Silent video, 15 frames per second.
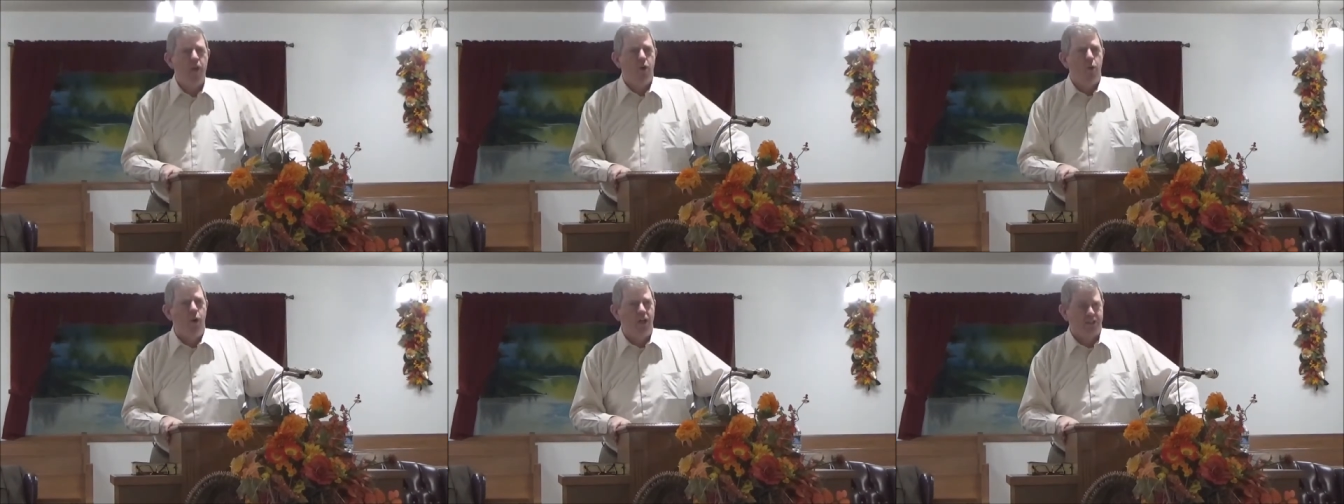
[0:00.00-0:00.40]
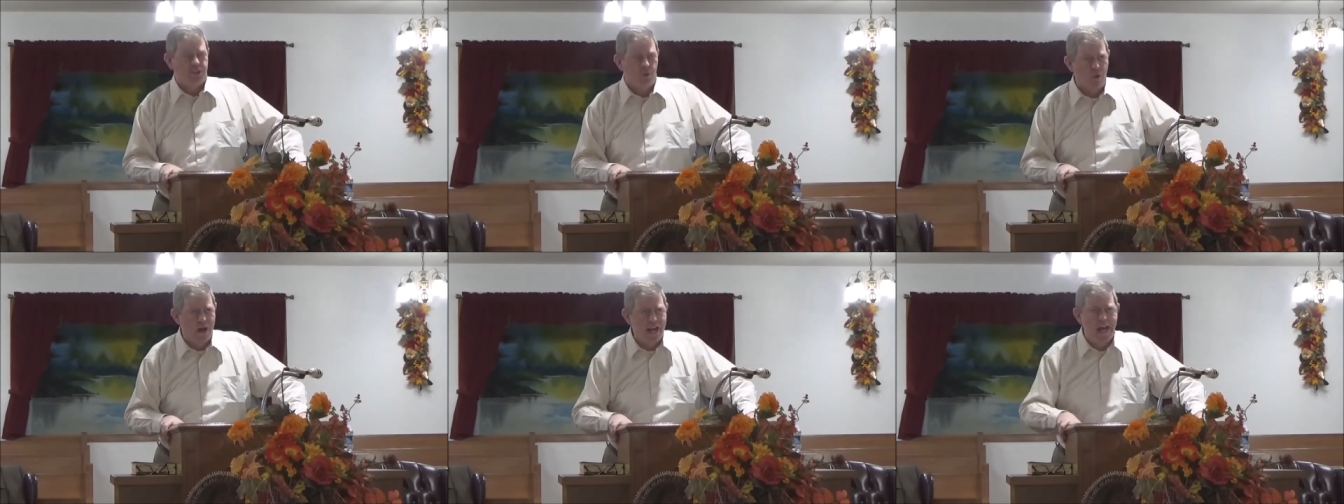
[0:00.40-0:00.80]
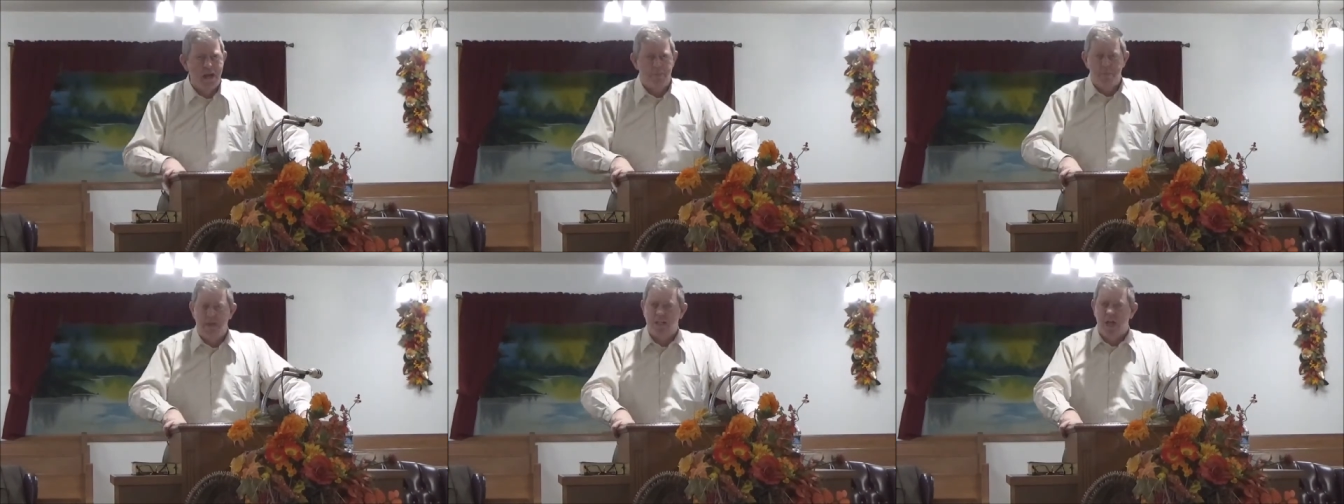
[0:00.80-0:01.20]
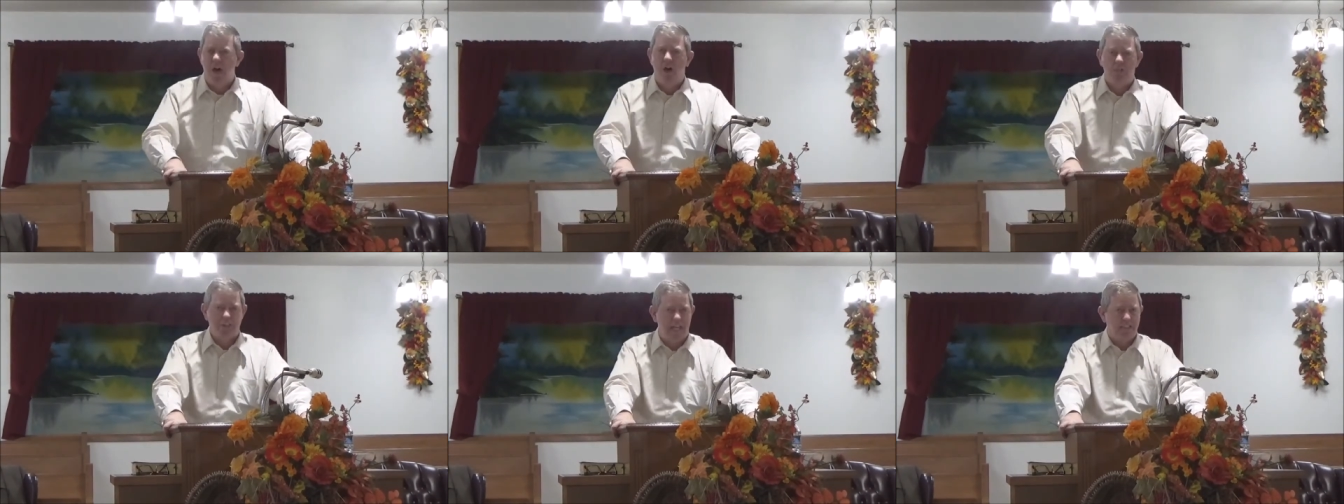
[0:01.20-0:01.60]
was rent
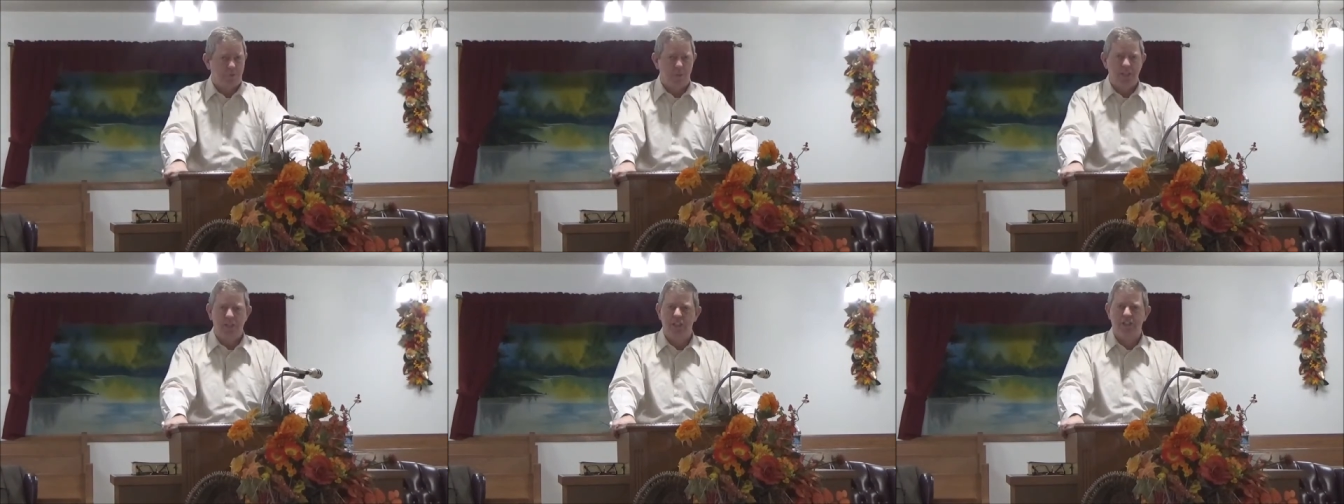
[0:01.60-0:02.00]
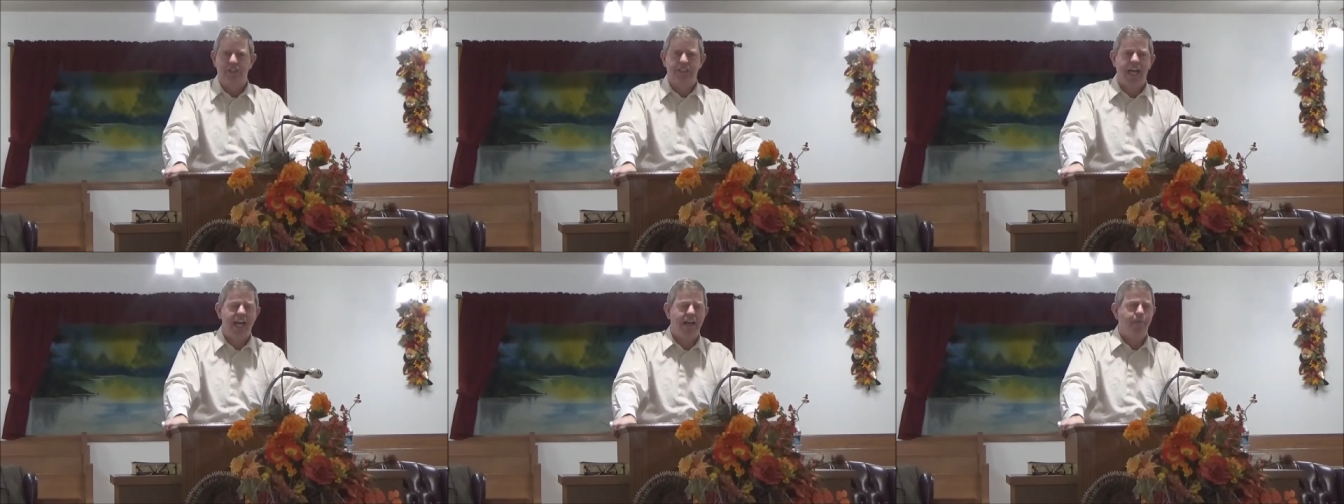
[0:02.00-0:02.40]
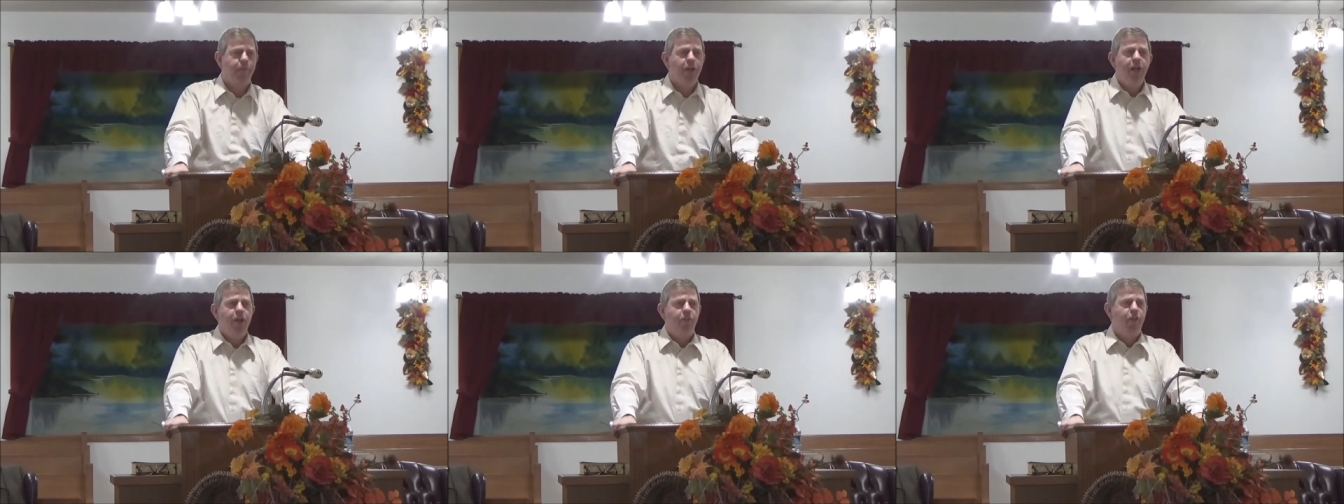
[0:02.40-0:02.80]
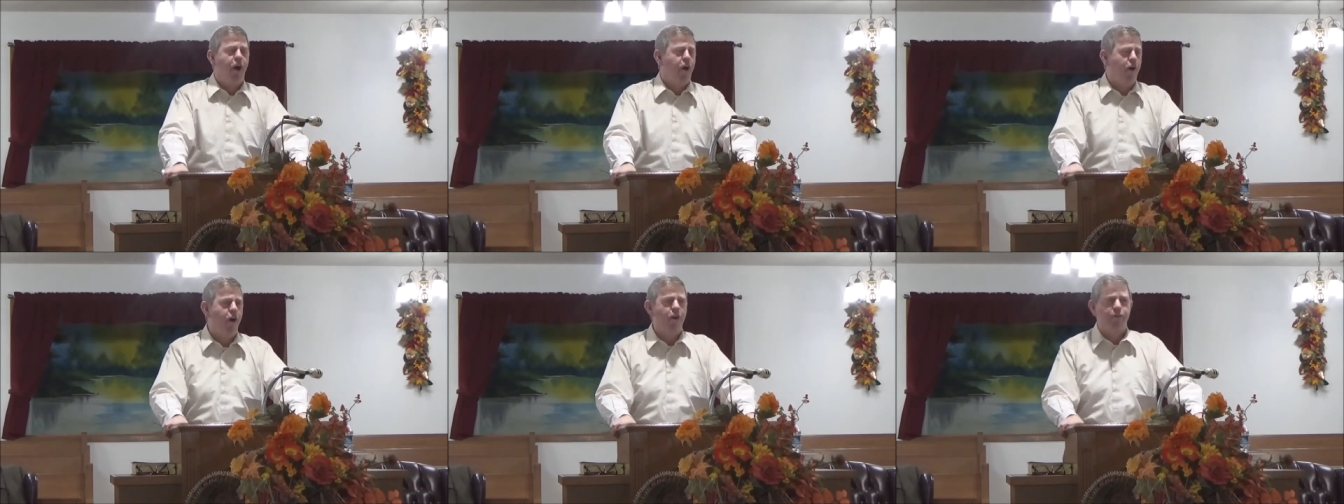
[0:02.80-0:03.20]
because, as we just said, the
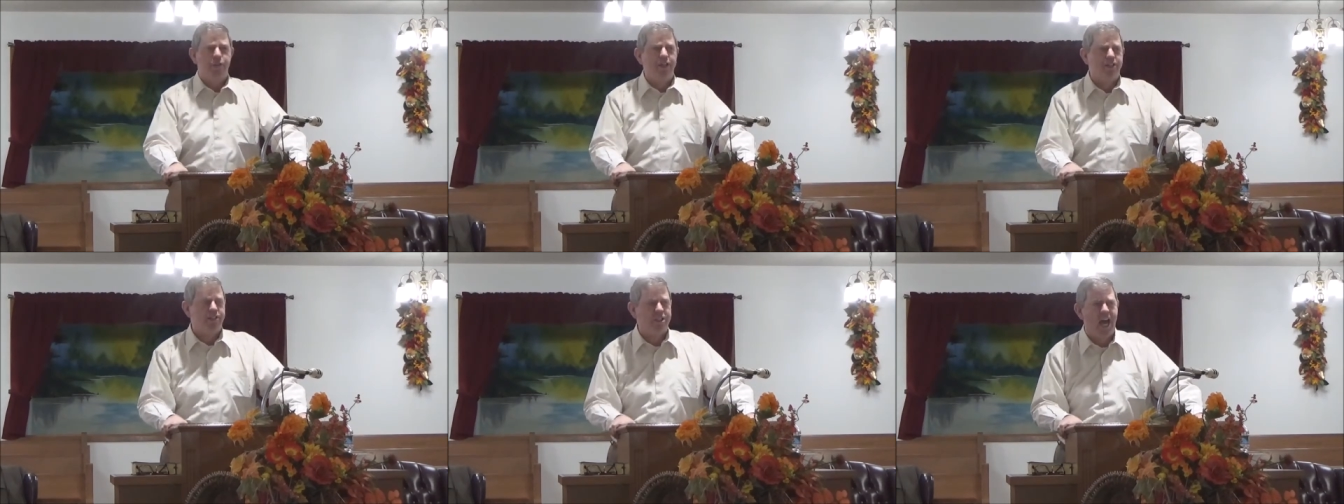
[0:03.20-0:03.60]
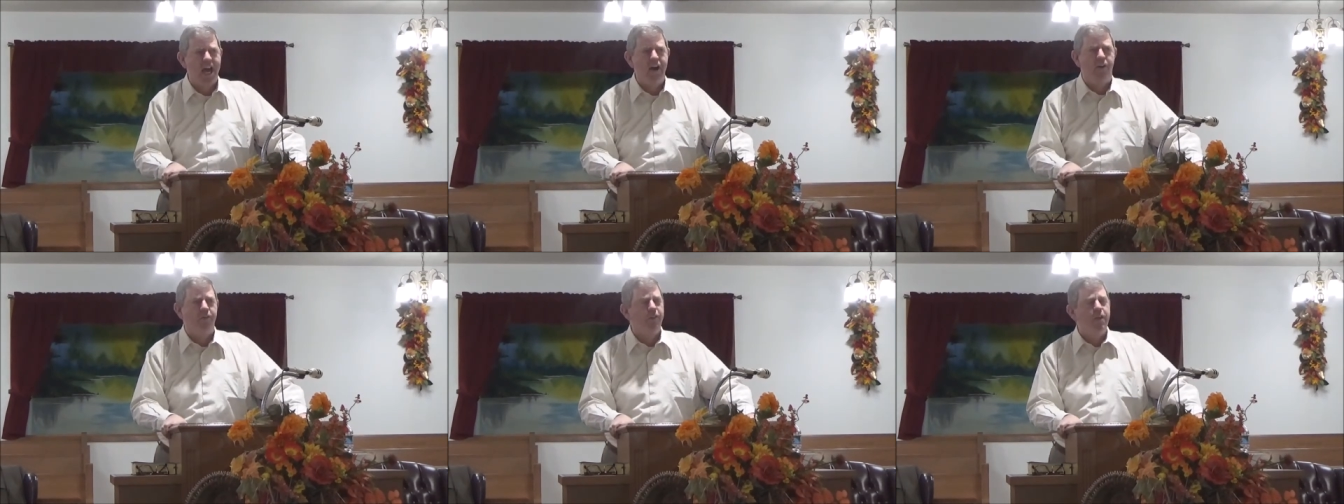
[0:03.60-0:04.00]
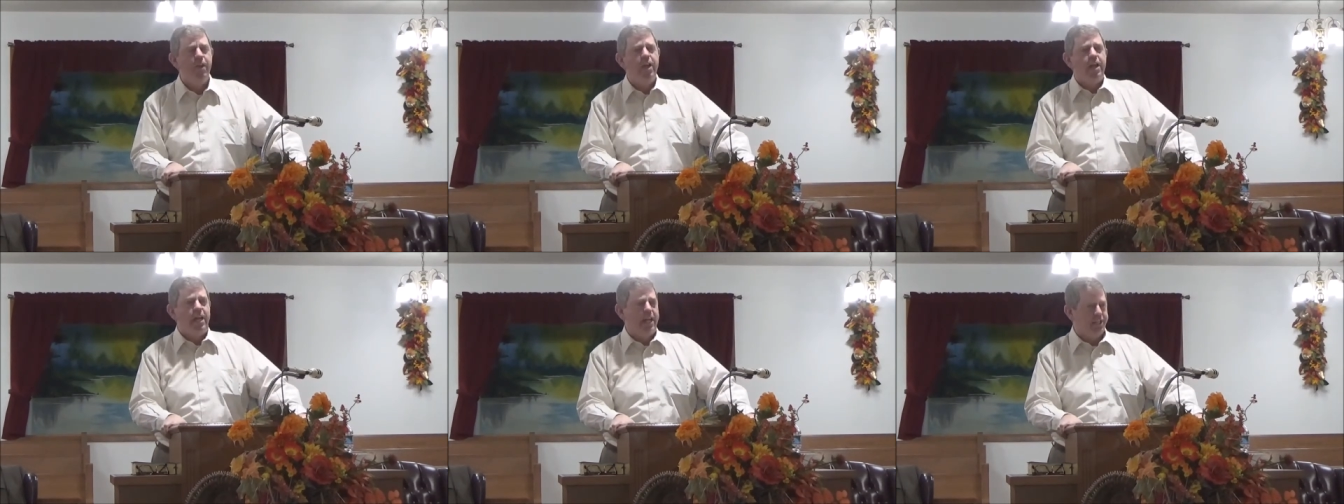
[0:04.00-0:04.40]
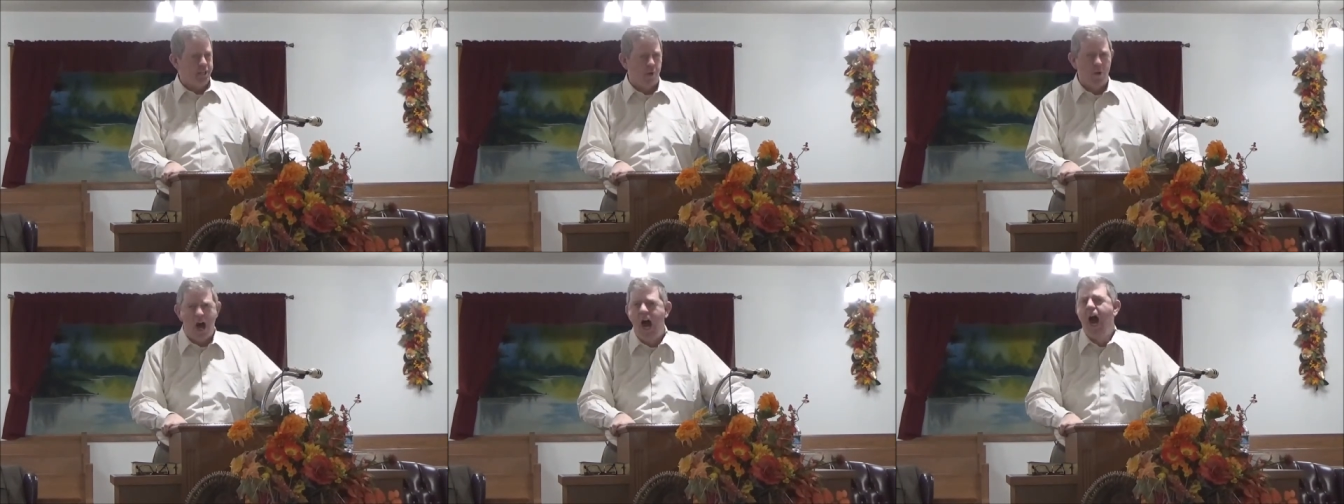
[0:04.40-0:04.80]
earth itself is
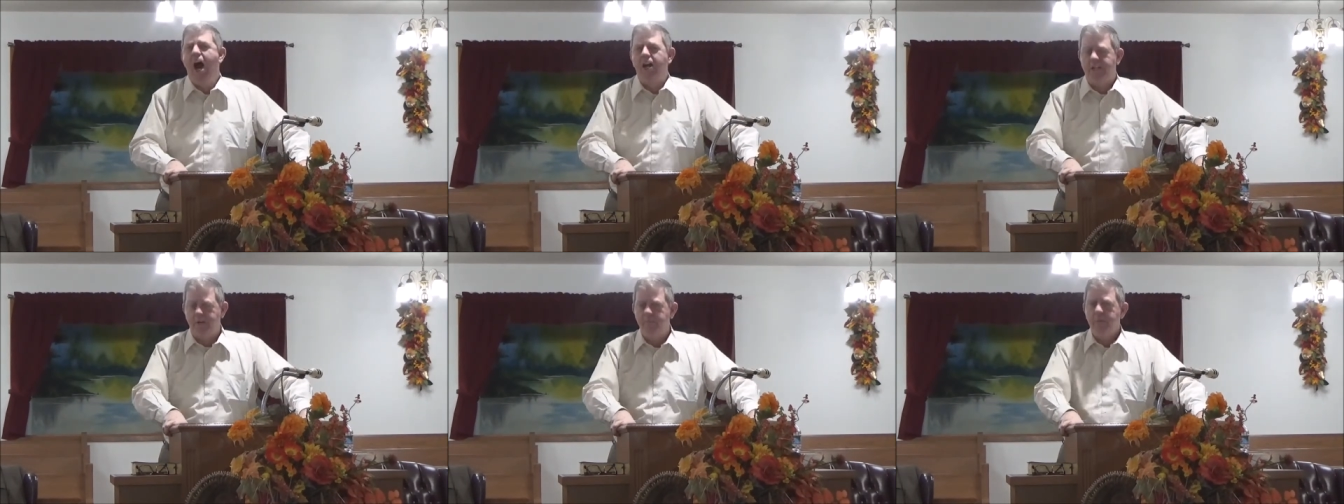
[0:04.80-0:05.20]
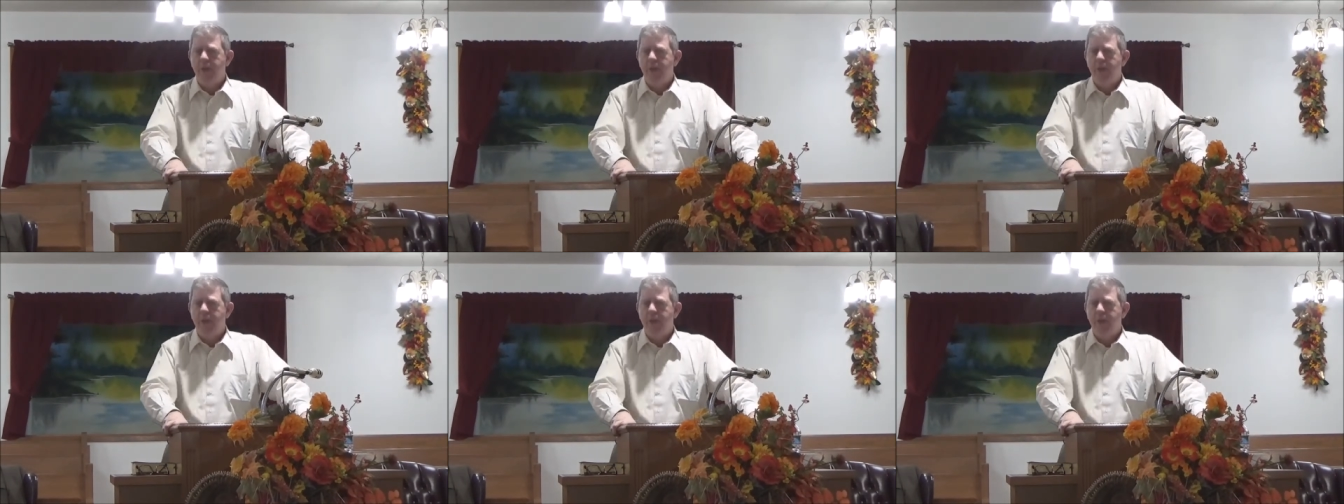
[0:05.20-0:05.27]
a rock